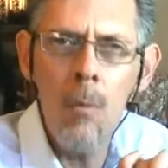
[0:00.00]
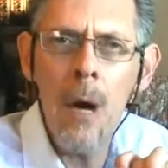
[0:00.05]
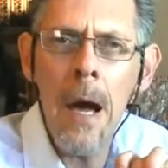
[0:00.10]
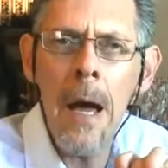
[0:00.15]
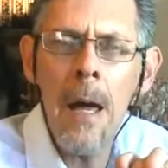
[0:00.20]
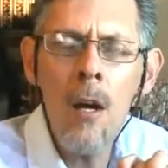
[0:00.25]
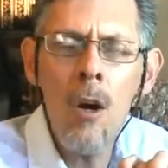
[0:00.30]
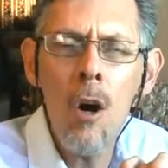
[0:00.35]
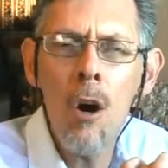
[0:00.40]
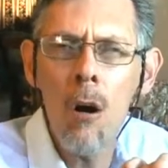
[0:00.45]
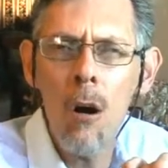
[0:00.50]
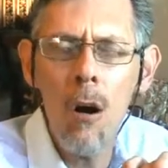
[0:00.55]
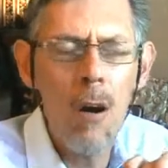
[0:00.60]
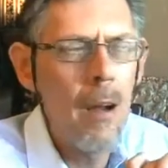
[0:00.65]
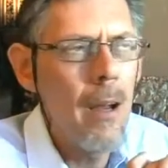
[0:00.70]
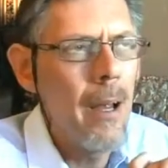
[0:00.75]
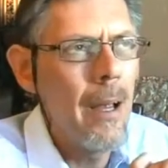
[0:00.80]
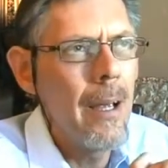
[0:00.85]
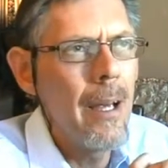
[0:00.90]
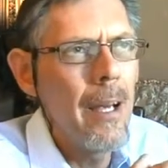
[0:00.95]

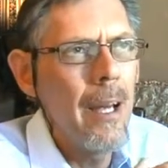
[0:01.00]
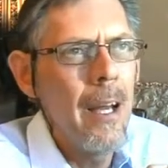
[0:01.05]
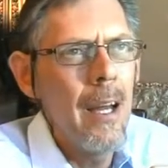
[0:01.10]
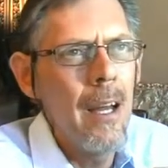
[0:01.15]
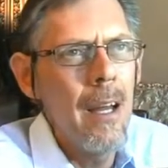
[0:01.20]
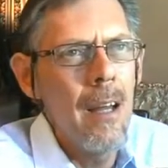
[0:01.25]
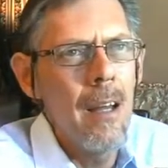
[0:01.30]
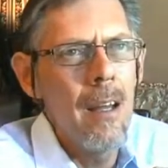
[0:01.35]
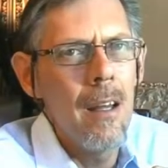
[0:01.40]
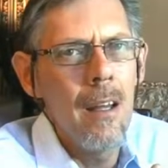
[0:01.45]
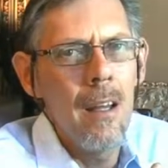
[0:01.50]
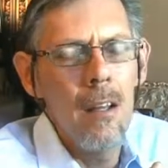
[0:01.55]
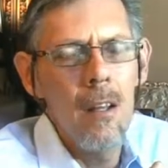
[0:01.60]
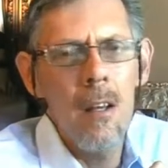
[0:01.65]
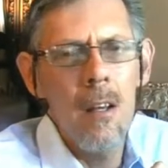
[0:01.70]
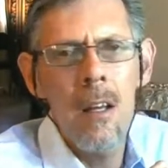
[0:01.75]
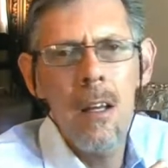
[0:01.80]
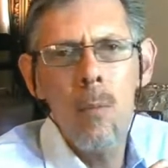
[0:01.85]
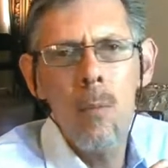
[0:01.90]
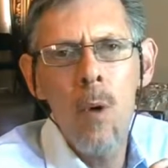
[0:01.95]
Hagar,
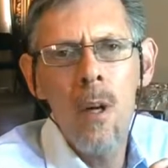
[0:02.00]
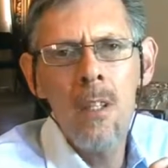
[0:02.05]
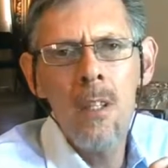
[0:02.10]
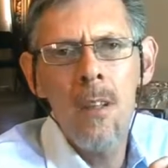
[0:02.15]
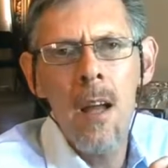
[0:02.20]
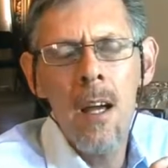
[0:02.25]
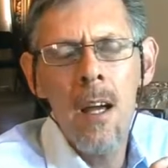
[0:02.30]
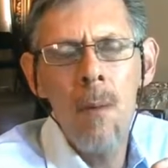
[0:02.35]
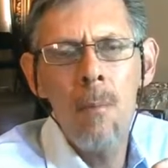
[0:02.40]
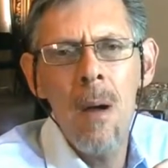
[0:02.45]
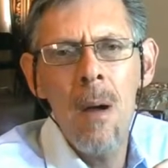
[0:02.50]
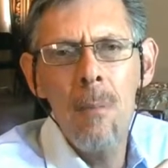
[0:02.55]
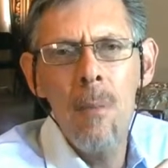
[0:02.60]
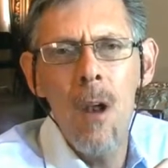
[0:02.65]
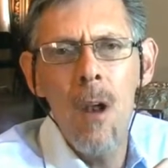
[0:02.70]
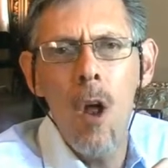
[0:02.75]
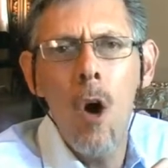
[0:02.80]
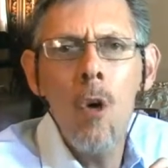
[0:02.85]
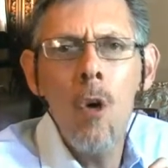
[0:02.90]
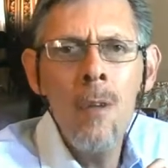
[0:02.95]
it was like a
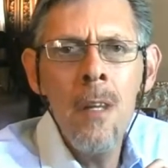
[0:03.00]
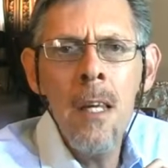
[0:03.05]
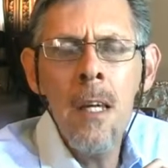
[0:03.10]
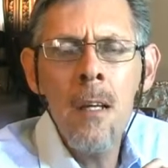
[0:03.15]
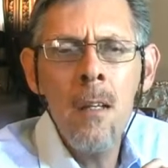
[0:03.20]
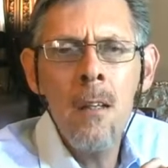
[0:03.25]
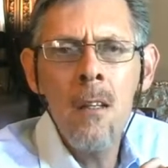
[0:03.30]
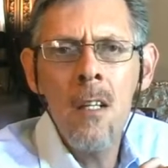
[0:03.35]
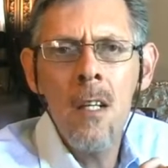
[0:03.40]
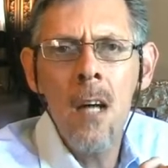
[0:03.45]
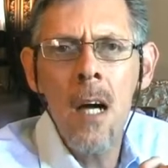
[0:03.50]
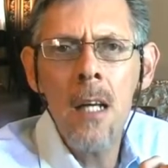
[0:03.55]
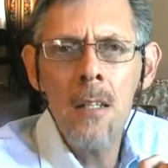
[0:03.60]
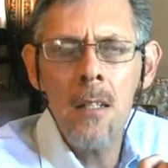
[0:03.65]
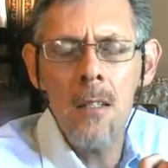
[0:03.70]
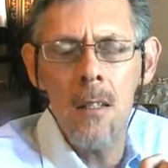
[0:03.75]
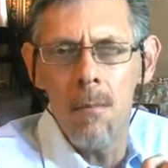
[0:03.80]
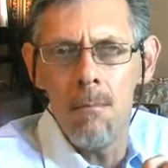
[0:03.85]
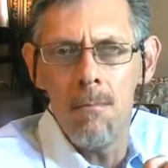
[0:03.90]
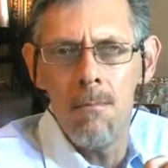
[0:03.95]
Babylonian
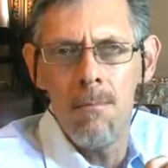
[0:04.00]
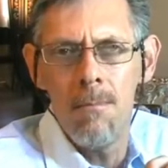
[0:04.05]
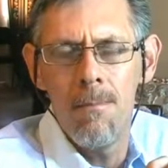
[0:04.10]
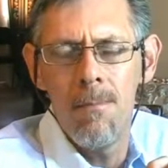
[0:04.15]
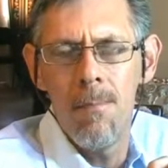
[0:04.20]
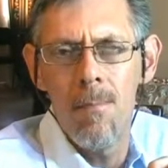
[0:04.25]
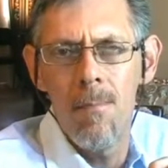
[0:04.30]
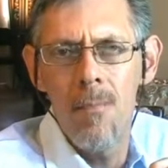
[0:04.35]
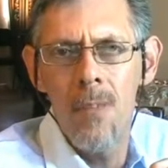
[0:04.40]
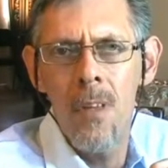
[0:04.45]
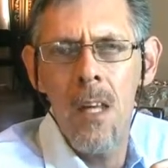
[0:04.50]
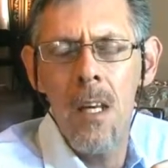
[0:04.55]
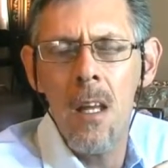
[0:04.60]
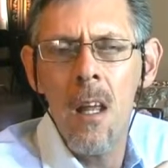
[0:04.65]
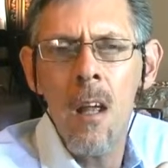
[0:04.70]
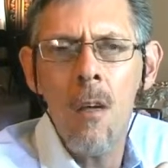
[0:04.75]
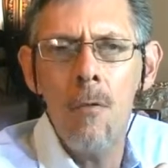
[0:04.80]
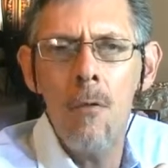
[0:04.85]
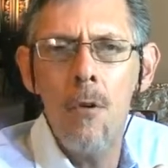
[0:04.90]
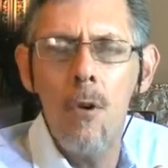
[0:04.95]
custom that
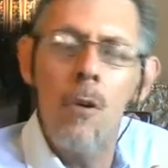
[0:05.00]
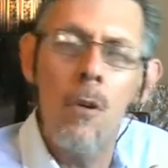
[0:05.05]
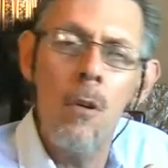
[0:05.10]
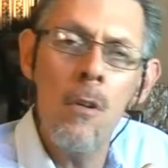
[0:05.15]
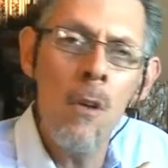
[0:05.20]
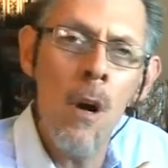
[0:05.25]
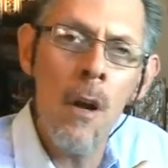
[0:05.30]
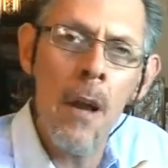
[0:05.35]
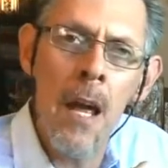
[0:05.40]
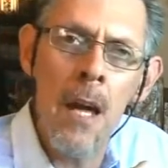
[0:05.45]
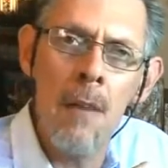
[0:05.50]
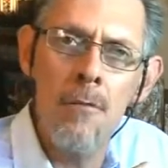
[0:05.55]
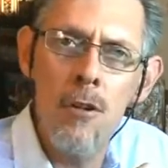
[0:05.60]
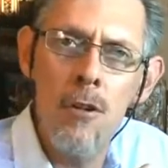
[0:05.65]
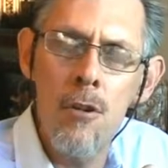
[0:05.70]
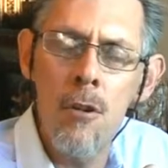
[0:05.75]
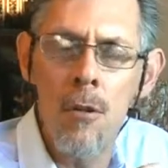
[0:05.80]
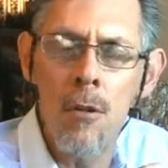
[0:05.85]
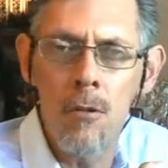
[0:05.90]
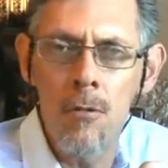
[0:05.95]
if you could not have
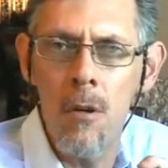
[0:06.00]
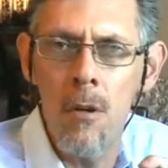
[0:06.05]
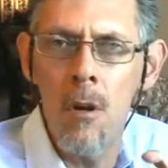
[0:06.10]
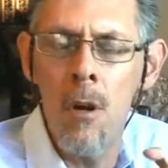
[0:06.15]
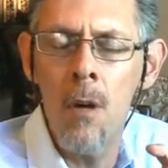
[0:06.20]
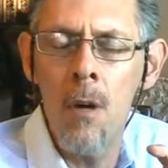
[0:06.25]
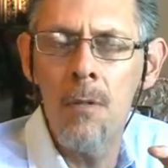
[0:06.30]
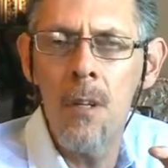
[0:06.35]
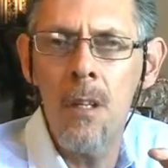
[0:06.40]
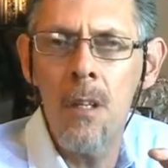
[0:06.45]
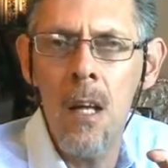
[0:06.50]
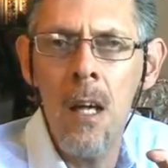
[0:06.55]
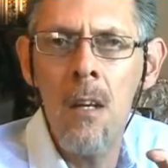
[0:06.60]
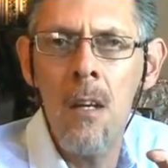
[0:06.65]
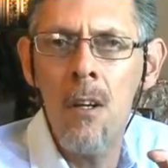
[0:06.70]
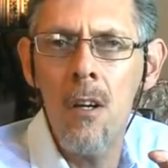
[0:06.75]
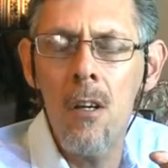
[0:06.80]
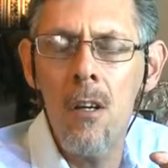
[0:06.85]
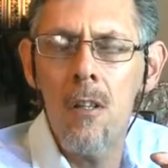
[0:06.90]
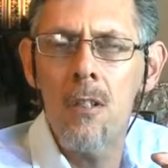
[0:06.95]
children after
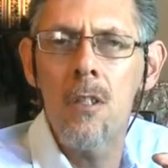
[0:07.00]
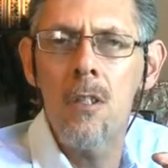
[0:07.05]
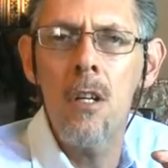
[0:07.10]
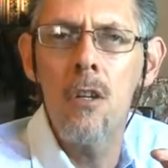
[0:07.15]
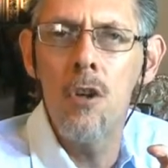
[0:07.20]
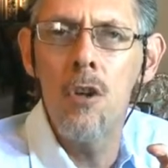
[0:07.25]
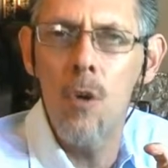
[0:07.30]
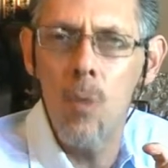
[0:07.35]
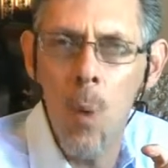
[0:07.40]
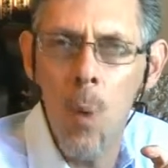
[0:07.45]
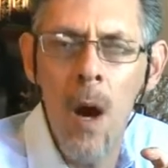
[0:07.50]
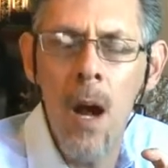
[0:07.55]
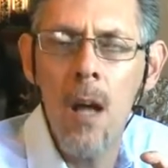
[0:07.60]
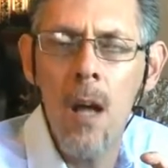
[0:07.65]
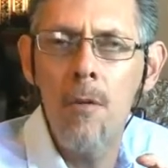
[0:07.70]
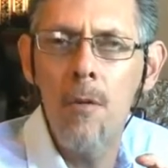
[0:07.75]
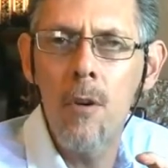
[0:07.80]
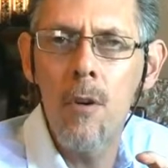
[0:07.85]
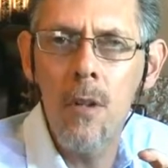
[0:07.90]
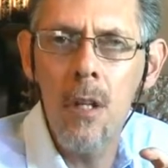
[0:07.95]
10 years, that your
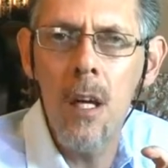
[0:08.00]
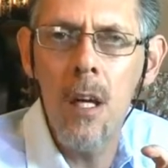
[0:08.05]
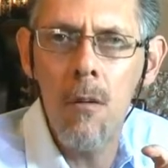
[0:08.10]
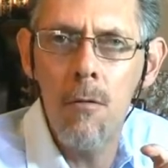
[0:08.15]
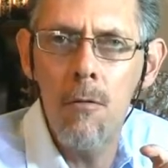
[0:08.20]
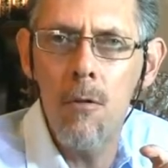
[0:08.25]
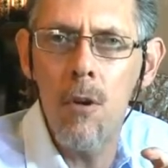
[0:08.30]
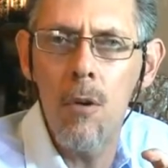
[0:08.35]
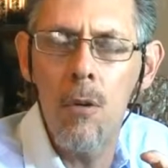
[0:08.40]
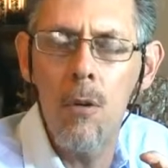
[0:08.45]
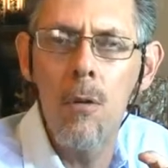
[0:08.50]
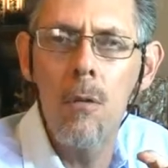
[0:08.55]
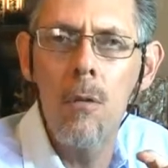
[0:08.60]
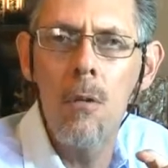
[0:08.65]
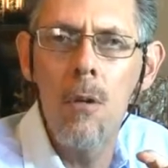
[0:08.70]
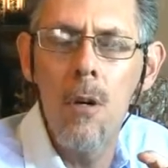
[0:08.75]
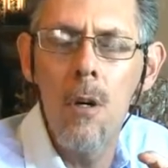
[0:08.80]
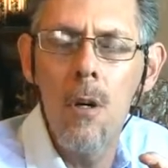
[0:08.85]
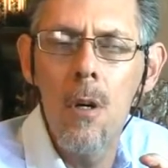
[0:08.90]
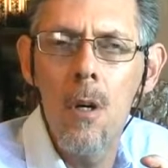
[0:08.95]
wife could give you
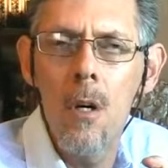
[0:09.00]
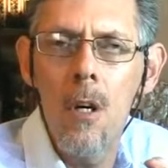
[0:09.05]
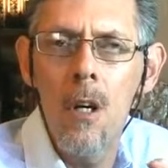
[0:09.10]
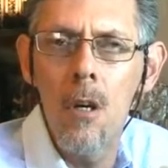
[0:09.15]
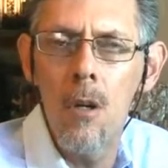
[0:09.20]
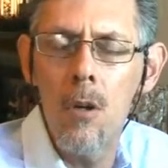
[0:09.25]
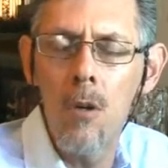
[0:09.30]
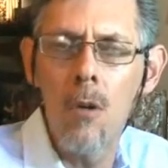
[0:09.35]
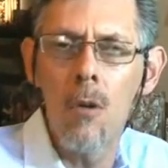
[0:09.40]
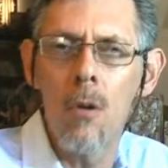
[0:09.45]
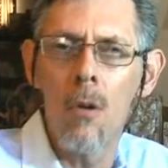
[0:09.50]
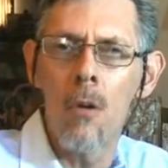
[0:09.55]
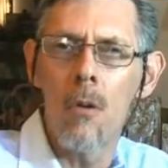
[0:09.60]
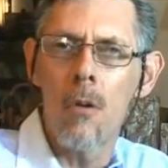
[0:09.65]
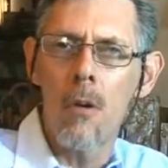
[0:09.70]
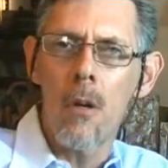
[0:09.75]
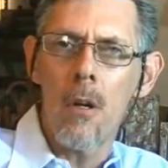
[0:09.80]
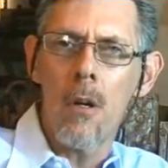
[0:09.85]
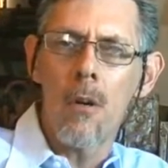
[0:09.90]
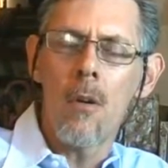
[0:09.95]

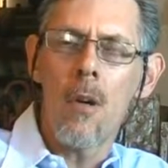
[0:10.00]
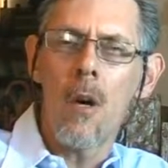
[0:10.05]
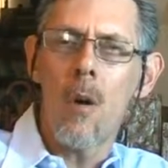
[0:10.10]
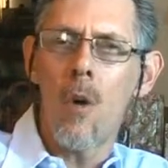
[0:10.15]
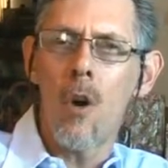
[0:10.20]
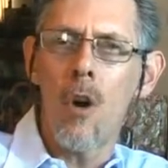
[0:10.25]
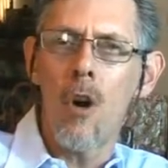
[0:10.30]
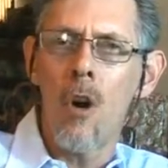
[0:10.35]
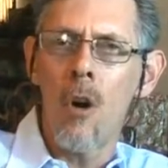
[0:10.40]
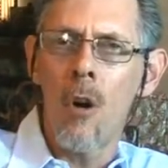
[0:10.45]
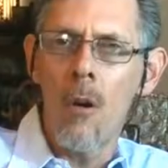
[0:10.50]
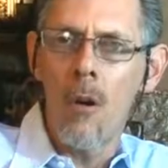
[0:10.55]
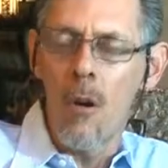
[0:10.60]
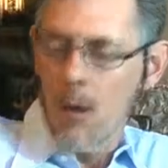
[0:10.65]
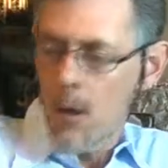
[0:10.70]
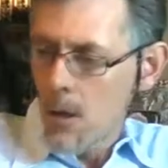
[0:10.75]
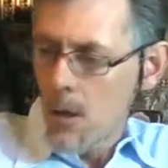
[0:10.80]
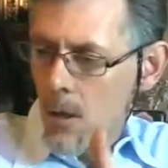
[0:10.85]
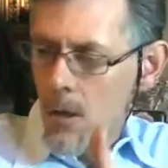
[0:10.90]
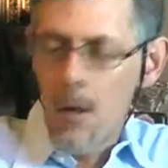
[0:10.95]
your, you know, her,
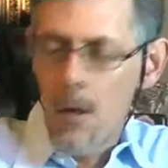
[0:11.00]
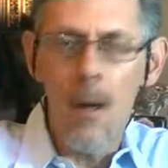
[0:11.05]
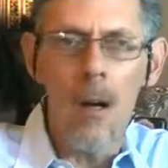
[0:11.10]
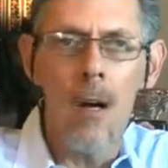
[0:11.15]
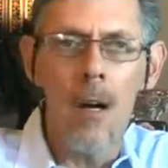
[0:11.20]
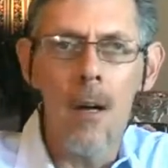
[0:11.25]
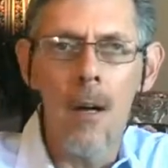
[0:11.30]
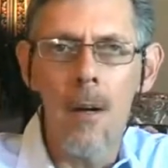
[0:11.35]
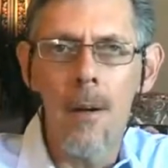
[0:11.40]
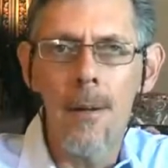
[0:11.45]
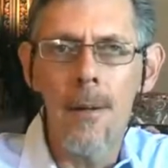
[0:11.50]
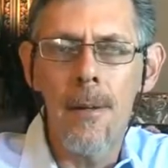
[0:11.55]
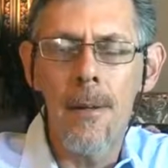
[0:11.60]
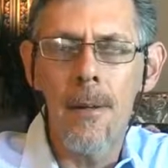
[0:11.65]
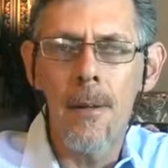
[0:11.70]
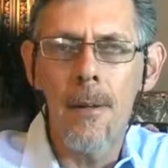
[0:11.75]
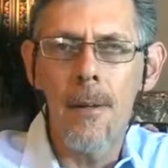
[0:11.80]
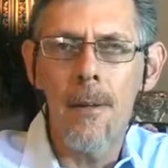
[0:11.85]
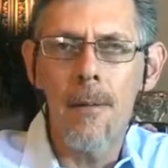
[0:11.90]
uh, uh, uh